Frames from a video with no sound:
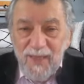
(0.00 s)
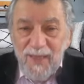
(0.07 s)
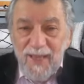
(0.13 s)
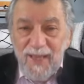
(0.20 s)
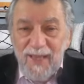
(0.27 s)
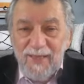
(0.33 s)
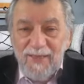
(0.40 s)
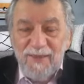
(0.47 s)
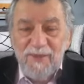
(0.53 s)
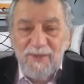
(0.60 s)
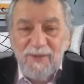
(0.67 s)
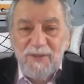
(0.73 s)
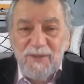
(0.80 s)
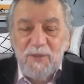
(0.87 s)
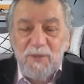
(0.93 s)
and
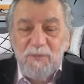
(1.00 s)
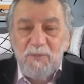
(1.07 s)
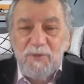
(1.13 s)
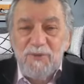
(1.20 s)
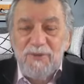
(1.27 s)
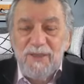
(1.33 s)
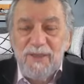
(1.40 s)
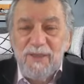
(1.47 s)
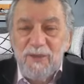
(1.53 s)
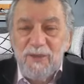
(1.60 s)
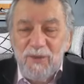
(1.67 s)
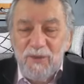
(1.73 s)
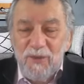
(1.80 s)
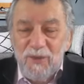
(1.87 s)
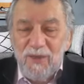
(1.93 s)
this
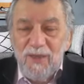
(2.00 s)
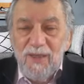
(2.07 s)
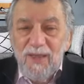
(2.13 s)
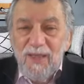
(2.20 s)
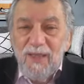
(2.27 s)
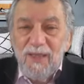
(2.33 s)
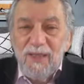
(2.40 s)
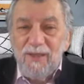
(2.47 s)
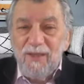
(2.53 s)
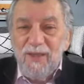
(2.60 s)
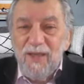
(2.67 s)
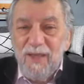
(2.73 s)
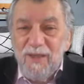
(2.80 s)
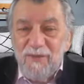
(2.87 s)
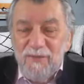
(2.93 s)
particular
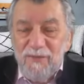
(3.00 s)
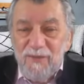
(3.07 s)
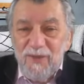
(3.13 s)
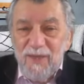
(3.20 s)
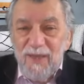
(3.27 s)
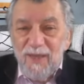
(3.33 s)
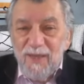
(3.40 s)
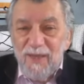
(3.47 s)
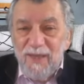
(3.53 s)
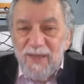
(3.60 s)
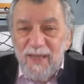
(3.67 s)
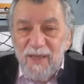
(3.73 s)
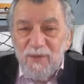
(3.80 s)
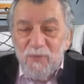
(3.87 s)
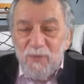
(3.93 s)
life
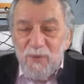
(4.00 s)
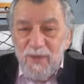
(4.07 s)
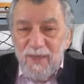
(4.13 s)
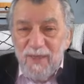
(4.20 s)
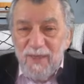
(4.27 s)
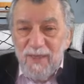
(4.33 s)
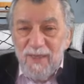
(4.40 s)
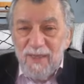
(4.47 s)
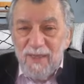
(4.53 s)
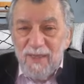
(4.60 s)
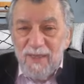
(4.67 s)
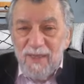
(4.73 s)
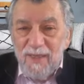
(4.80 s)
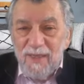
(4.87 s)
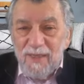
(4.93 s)
that we
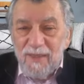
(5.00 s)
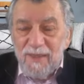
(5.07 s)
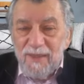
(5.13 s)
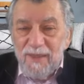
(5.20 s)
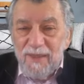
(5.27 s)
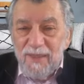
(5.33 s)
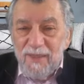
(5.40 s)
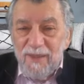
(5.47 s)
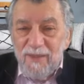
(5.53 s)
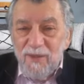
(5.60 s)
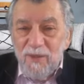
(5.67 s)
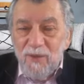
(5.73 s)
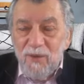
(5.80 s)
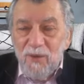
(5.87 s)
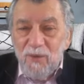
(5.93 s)
lead
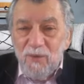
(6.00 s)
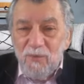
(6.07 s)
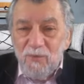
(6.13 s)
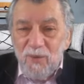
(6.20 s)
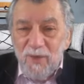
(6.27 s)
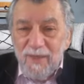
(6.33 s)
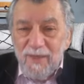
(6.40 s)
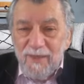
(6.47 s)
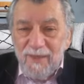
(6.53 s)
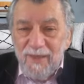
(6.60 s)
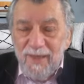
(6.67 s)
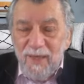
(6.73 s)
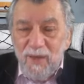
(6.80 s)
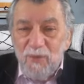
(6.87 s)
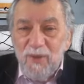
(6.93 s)
right
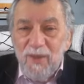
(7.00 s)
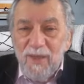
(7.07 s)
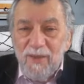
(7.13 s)
now.